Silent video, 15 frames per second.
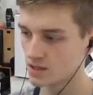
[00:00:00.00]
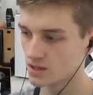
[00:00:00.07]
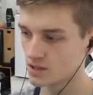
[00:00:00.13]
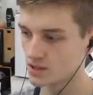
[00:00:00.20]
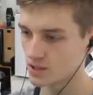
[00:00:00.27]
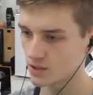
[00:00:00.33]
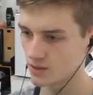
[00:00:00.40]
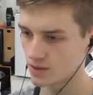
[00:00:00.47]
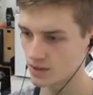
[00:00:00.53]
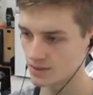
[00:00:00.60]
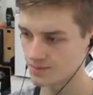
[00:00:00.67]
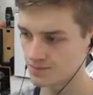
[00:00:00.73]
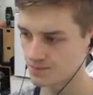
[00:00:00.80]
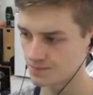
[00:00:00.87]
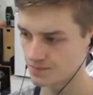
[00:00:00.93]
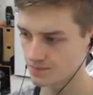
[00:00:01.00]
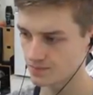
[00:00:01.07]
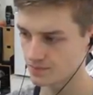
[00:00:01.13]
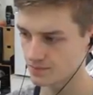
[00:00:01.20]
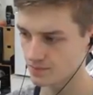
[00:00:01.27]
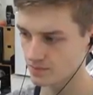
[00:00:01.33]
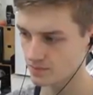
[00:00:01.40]
So, um,
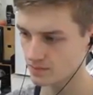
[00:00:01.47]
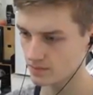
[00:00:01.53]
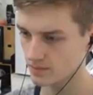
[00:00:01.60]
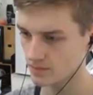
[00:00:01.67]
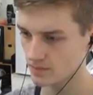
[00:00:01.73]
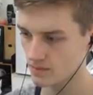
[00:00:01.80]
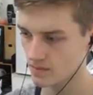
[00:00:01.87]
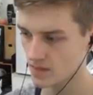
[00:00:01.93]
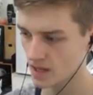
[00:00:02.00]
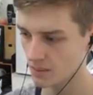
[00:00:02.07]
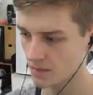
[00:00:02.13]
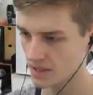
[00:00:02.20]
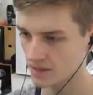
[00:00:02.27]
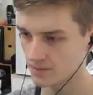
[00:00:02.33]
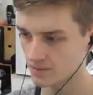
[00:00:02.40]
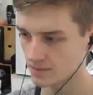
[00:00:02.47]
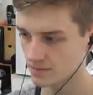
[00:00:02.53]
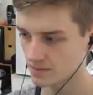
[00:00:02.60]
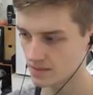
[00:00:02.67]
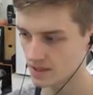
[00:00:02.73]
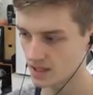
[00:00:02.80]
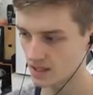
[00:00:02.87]
I mean,
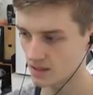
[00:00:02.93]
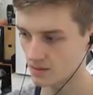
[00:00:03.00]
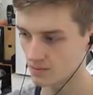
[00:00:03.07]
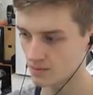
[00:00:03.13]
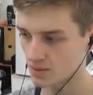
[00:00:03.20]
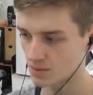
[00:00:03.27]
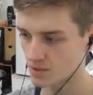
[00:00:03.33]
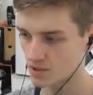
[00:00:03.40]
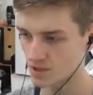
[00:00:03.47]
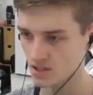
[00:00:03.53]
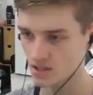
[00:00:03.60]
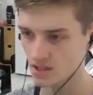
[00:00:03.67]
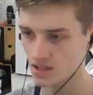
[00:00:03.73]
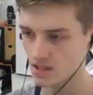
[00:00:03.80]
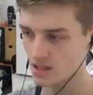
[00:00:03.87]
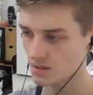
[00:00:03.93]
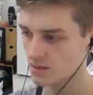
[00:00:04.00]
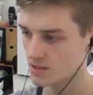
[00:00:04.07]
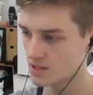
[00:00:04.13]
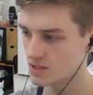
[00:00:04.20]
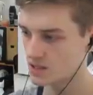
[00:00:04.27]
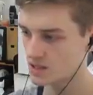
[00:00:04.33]
yeah, I'm pretty much going to skip
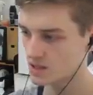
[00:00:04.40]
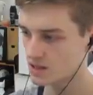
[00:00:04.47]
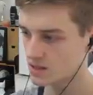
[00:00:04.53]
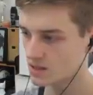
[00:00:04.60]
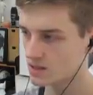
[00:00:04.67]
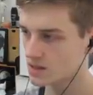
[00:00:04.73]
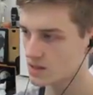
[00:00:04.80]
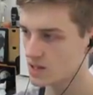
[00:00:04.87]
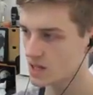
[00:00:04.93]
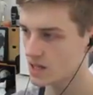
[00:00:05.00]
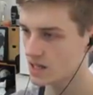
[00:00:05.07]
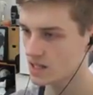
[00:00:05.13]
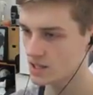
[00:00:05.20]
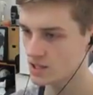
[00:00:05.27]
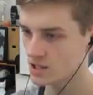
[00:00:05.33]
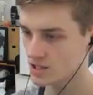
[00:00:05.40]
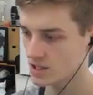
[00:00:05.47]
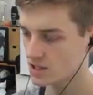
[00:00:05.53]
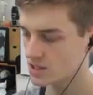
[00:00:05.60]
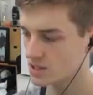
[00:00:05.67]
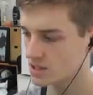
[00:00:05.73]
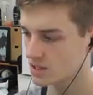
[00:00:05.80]
this stage
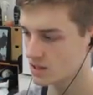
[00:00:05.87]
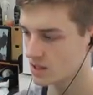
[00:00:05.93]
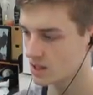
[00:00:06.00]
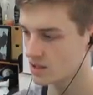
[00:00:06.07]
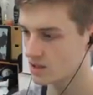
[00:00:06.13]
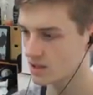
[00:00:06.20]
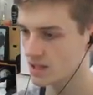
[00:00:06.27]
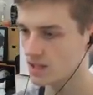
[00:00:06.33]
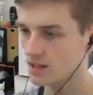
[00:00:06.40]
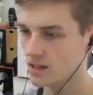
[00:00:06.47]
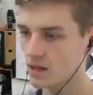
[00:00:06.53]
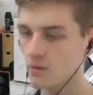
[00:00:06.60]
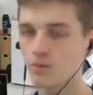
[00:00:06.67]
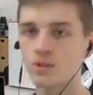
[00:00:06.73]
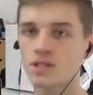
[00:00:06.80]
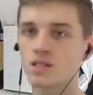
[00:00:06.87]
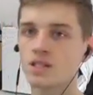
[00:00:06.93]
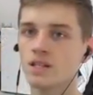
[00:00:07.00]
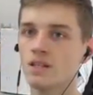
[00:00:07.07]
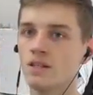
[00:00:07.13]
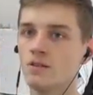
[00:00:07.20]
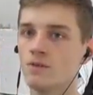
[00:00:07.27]
until there, and I will see
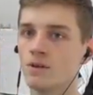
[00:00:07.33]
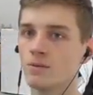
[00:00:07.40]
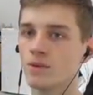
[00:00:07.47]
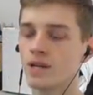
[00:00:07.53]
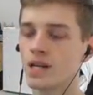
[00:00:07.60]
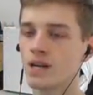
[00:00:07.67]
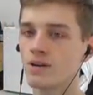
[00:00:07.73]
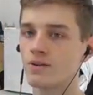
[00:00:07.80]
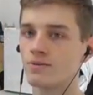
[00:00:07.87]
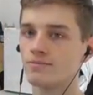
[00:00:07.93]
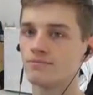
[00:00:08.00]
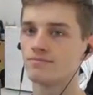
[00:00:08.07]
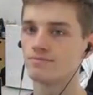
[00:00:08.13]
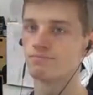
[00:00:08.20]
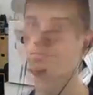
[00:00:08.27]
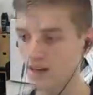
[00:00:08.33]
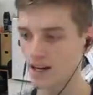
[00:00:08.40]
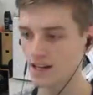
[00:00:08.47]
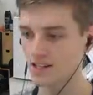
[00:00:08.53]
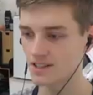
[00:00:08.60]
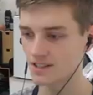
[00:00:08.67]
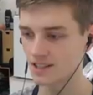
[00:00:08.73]
you when we're there.
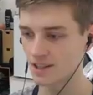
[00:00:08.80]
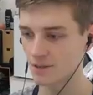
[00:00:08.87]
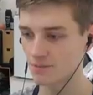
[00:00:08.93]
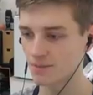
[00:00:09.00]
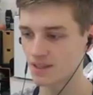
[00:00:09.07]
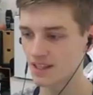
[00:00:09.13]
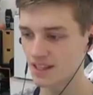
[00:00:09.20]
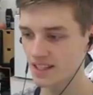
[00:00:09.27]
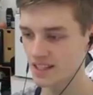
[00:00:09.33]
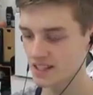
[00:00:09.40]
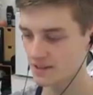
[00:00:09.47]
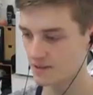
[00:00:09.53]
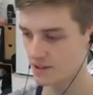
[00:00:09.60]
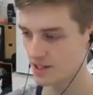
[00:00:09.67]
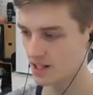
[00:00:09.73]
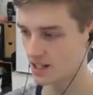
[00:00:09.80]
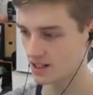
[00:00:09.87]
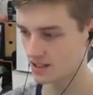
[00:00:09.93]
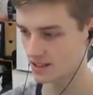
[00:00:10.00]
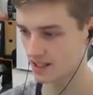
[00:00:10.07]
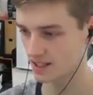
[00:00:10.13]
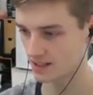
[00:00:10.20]
Actually, I completely
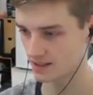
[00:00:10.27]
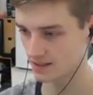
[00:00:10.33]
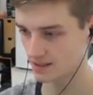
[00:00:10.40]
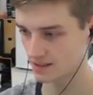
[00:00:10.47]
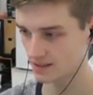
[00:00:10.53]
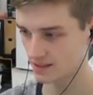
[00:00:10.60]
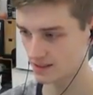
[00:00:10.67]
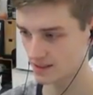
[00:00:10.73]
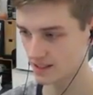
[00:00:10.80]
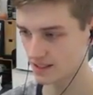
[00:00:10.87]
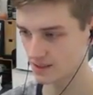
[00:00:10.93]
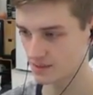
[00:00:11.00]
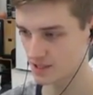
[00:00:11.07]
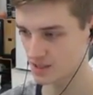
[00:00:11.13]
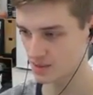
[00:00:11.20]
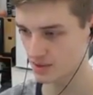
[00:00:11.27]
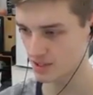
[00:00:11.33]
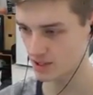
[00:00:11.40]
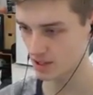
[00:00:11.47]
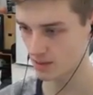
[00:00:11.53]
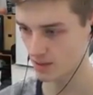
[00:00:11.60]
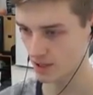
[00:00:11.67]
forgot that the the sprint is
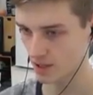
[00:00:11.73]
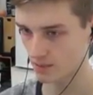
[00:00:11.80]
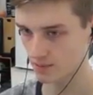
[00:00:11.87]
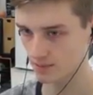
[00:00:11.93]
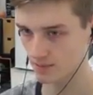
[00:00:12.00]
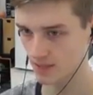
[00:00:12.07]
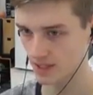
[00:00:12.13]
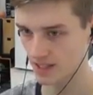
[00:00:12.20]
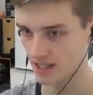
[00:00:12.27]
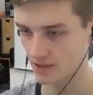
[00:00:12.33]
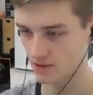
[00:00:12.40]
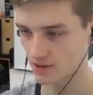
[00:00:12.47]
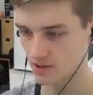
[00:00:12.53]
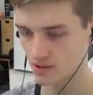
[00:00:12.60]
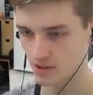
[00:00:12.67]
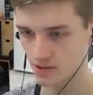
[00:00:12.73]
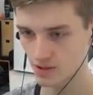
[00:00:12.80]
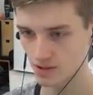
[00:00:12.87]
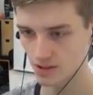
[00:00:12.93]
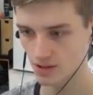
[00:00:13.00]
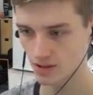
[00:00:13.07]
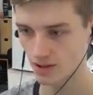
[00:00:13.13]
coming up, and there's...
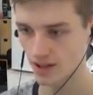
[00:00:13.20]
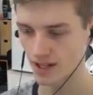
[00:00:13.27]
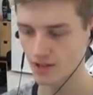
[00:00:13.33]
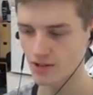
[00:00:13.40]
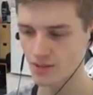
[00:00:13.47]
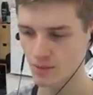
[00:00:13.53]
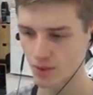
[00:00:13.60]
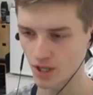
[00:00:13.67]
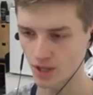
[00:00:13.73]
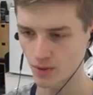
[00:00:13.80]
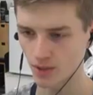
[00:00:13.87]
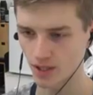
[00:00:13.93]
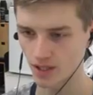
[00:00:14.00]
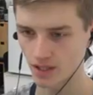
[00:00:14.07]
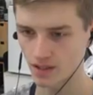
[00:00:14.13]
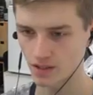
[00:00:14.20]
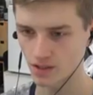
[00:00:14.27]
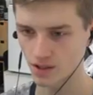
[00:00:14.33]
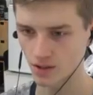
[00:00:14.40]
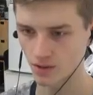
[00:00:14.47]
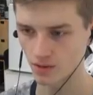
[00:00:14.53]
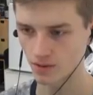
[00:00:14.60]
Okay, there's a breakaway,
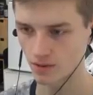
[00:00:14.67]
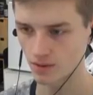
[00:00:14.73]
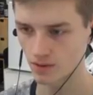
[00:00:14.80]
so...